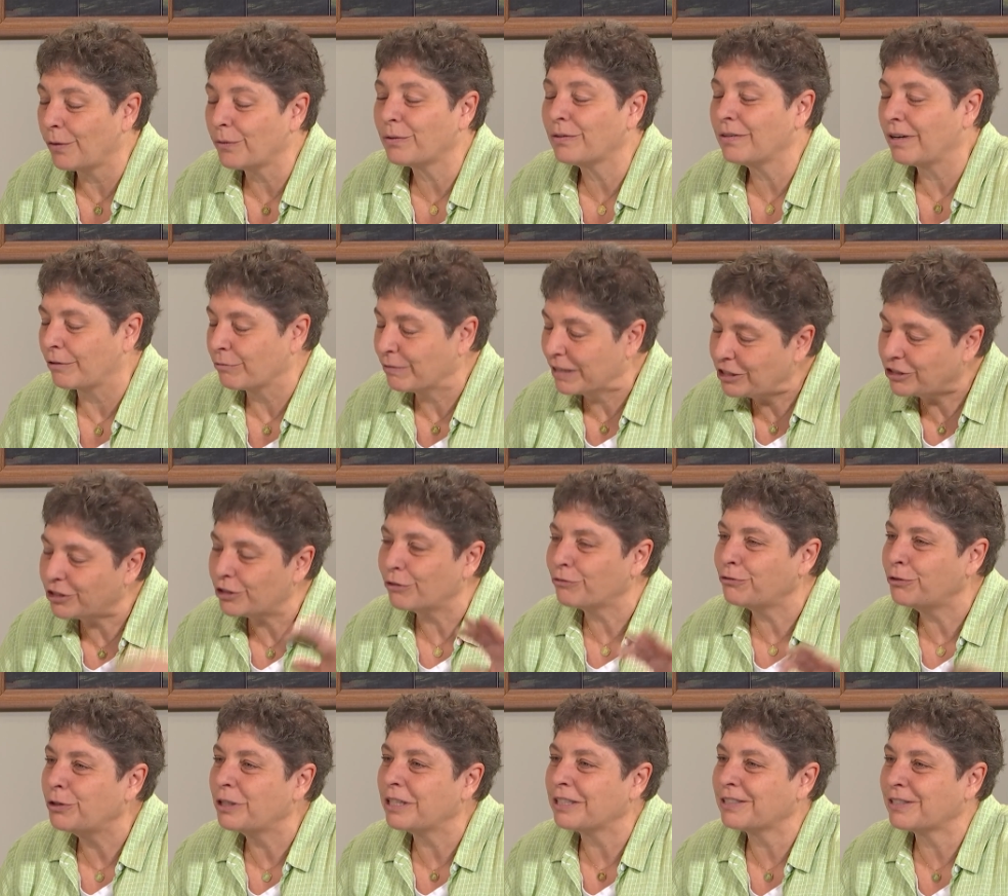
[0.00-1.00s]
uh, regional
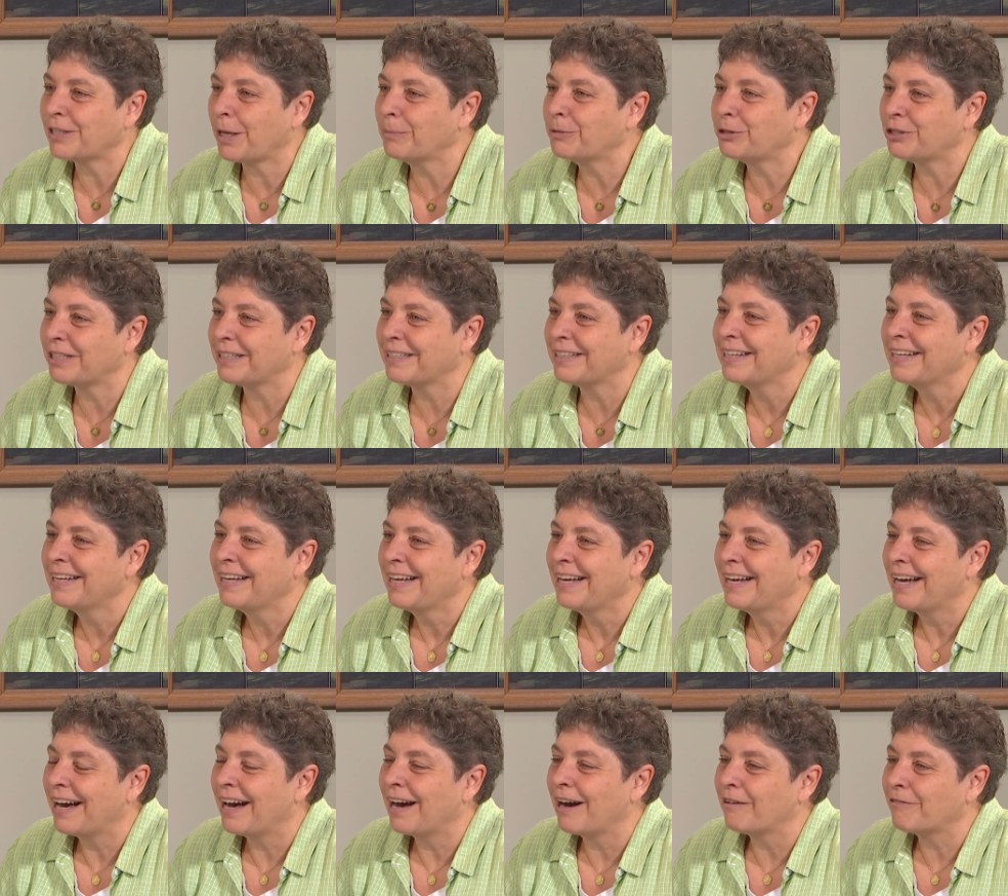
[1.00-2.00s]
food consumption
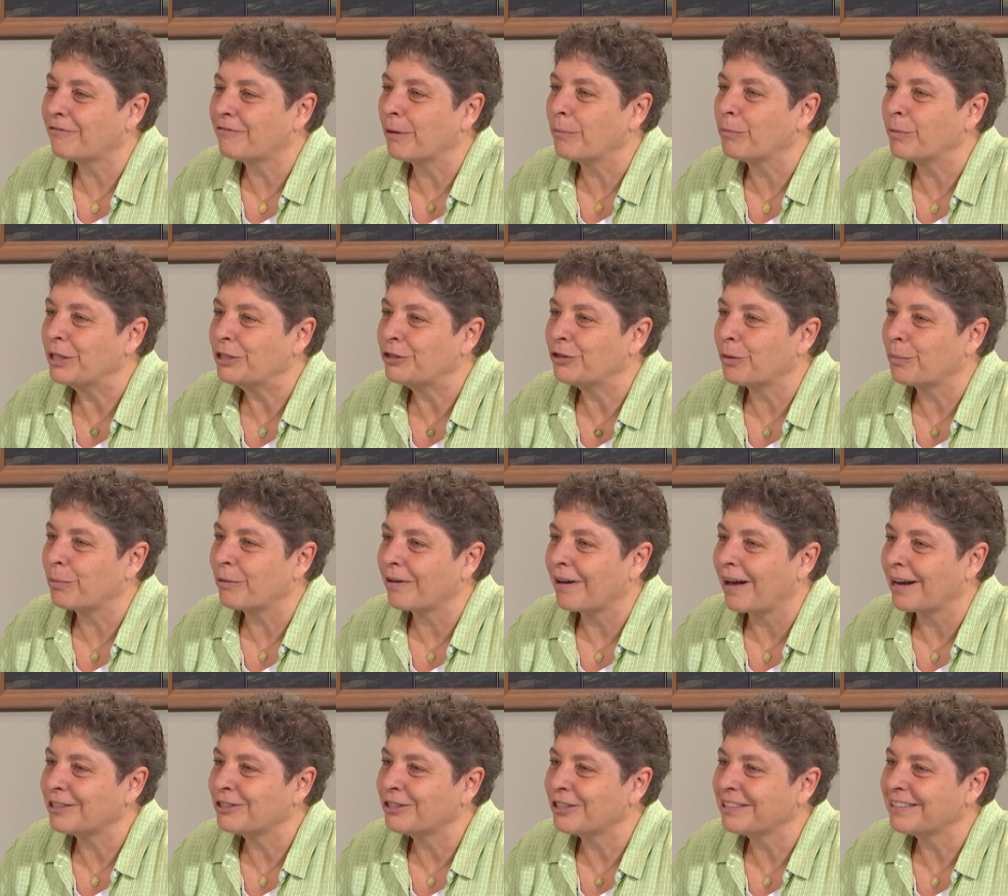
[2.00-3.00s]
uh, from regional
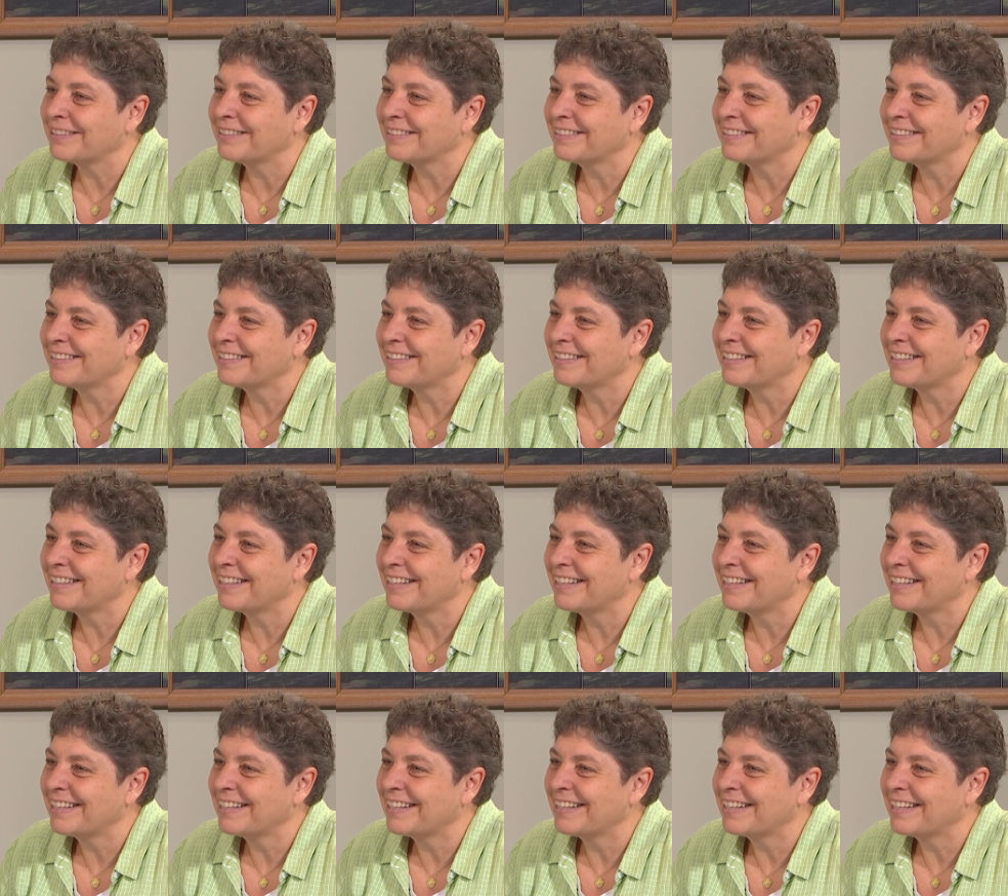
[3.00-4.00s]
production. Great,
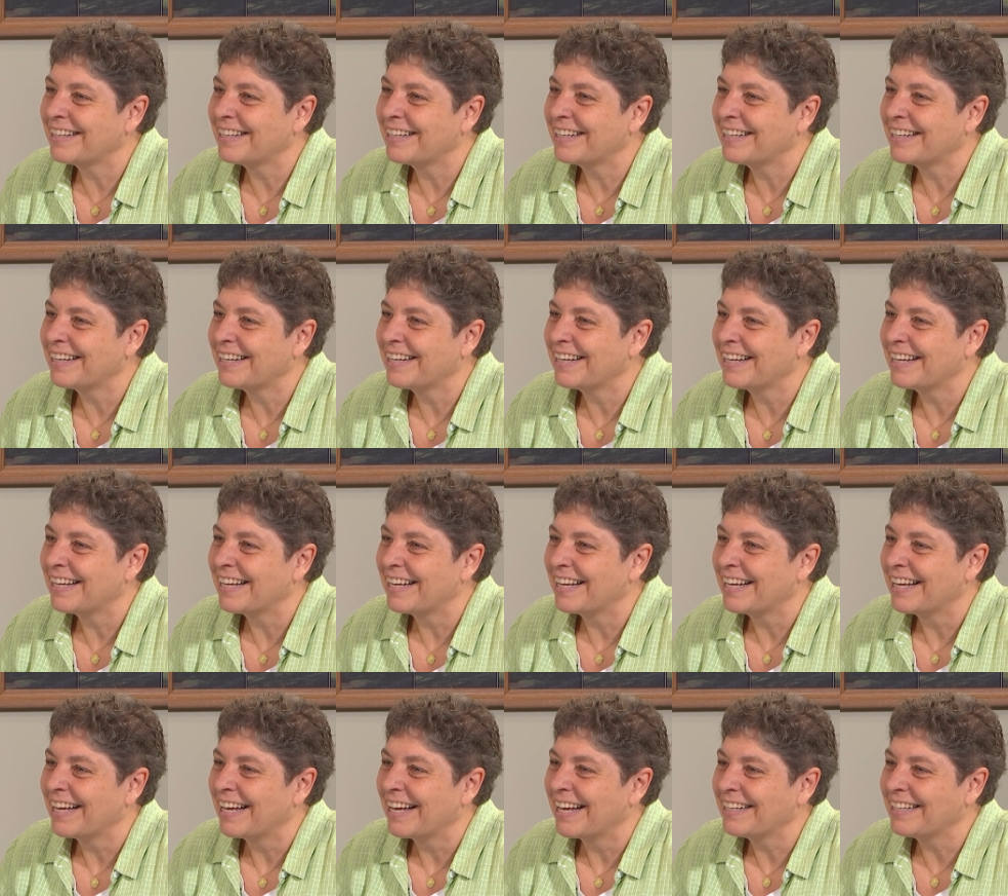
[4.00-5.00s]
and I can't wait to talk about that
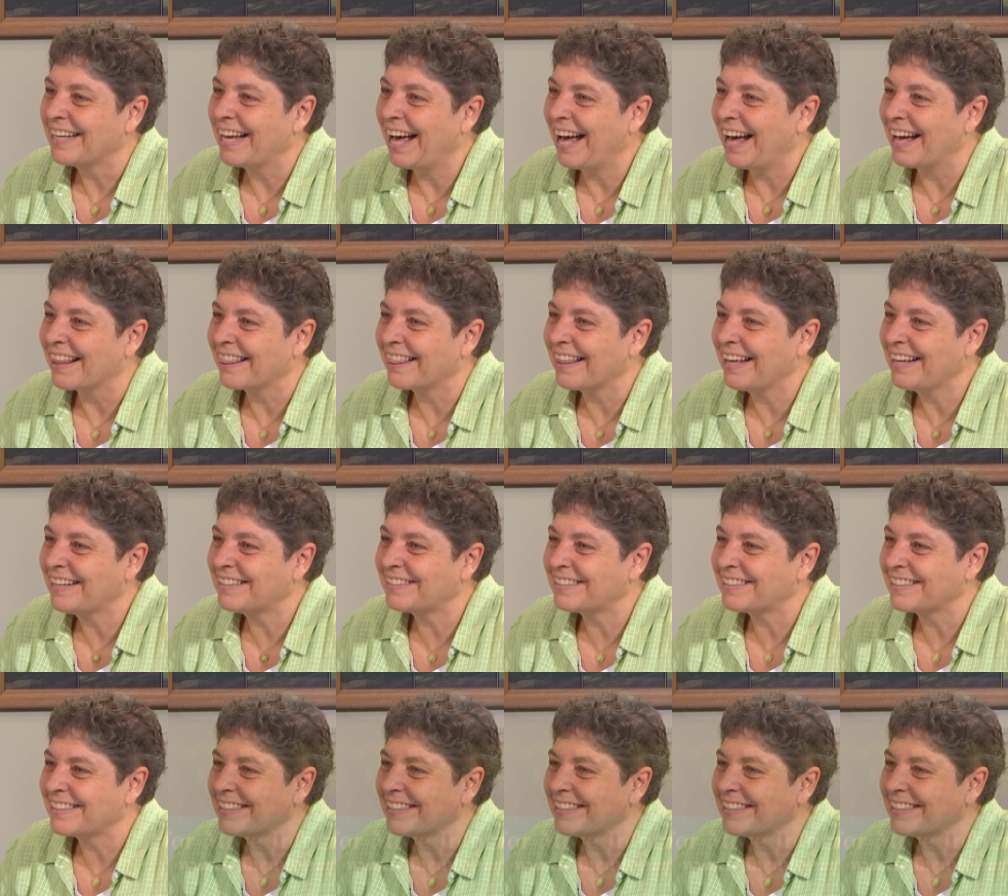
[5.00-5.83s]
tomorrow. Yeah, thanks. All